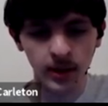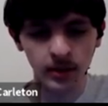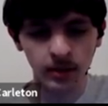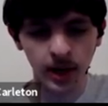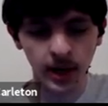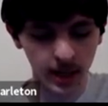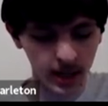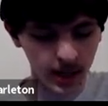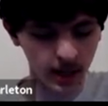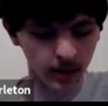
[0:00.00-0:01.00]
this right
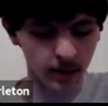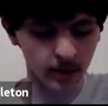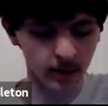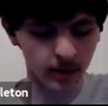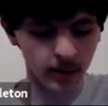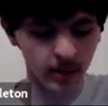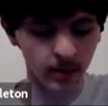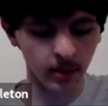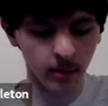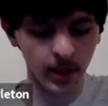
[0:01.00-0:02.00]
here.
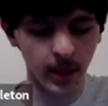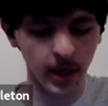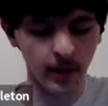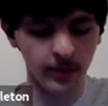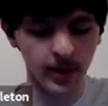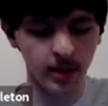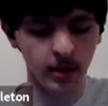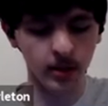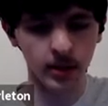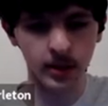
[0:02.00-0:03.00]
What we have
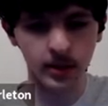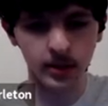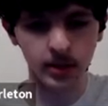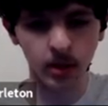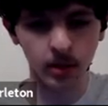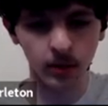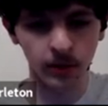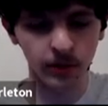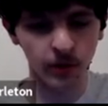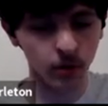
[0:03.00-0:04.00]
here is called a
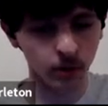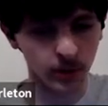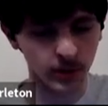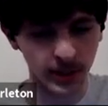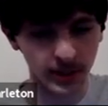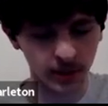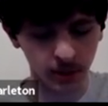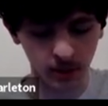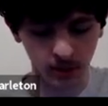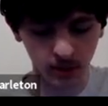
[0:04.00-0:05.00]

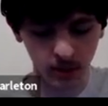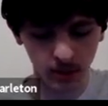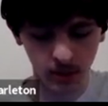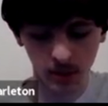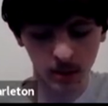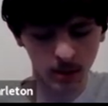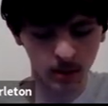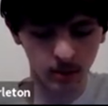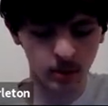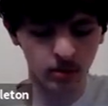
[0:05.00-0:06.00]
photoresistor,
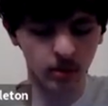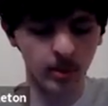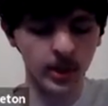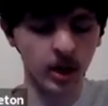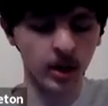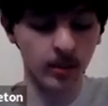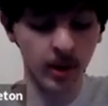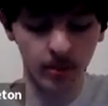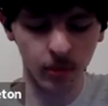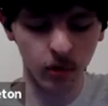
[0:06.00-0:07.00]
which we'll be talking
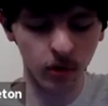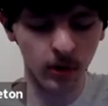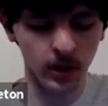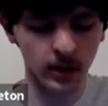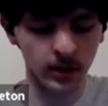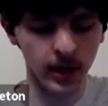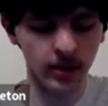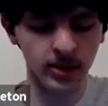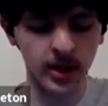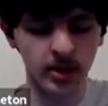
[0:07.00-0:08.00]
about more in a
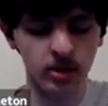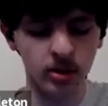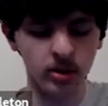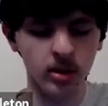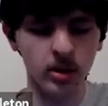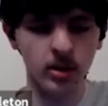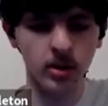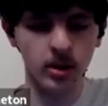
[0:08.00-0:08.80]
later session.